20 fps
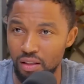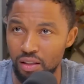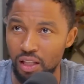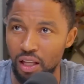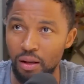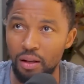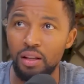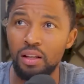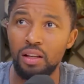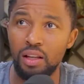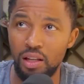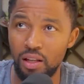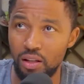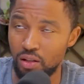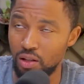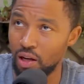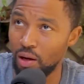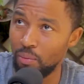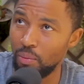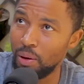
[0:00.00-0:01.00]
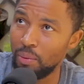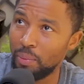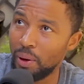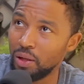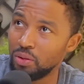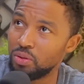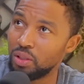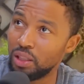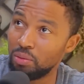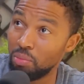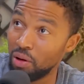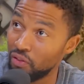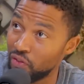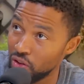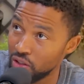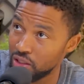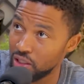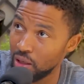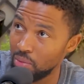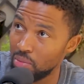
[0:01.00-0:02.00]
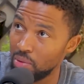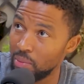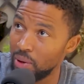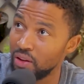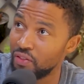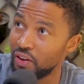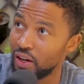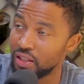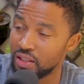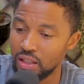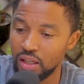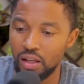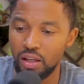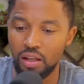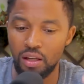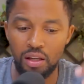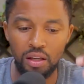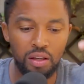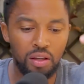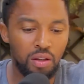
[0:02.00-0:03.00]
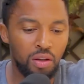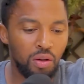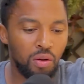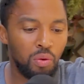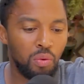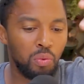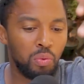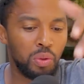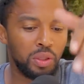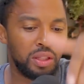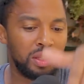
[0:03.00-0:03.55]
Yeah? I'm about to get my first MMA fight. With